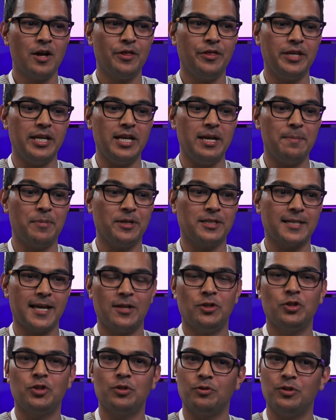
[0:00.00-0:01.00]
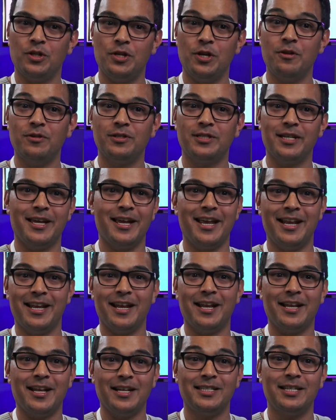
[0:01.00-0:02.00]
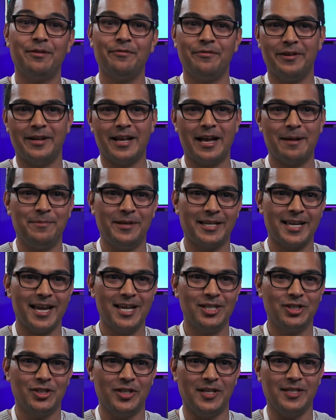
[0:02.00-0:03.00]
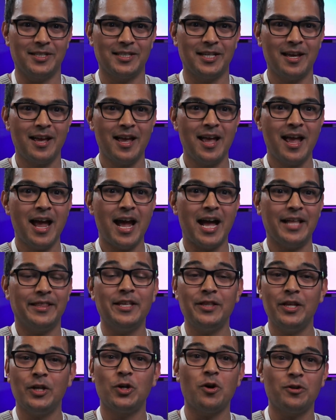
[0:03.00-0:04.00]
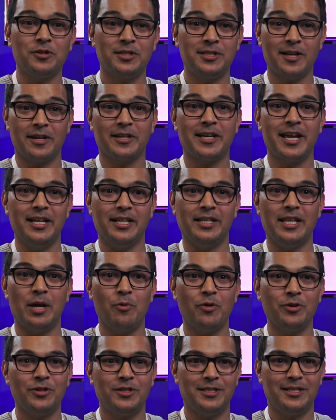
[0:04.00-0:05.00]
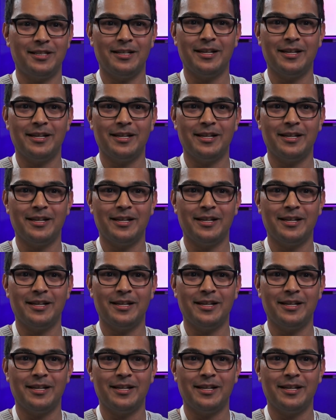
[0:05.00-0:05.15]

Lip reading: the potential to use it in different applications. And then they got stuck in. They wanted to